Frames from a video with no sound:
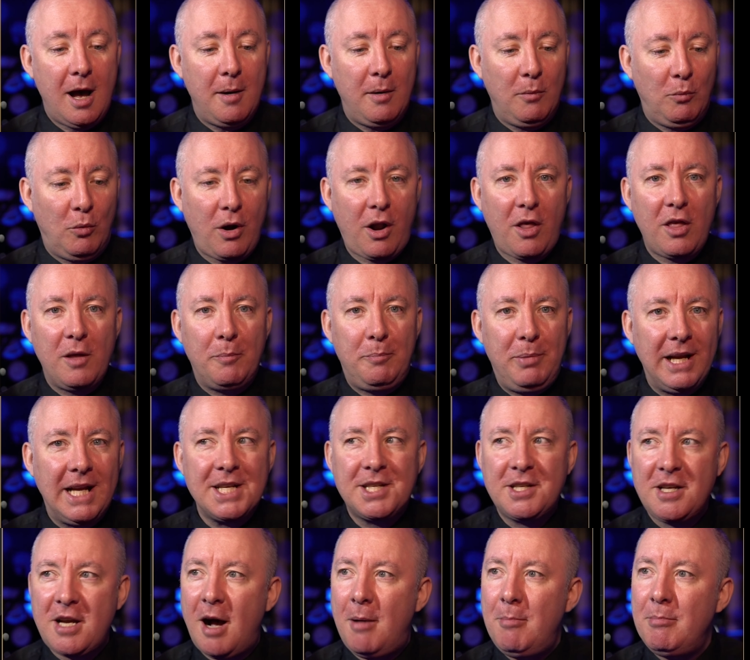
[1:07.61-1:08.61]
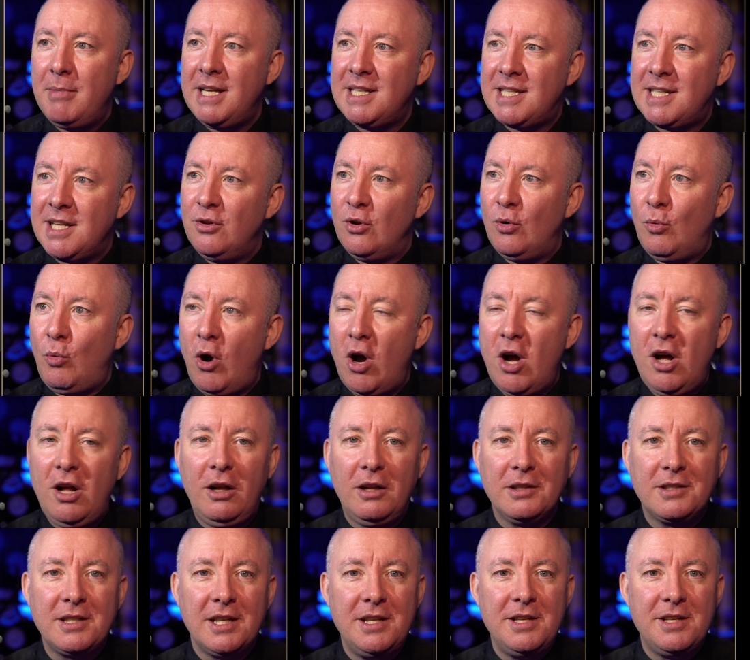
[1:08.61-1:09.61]
one of the biggest companies in the
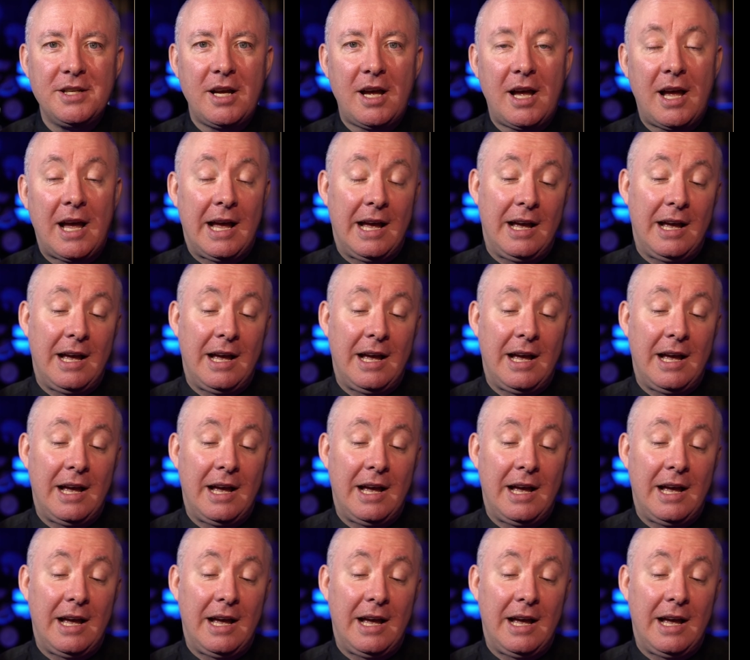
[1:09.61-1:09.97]
world and uh,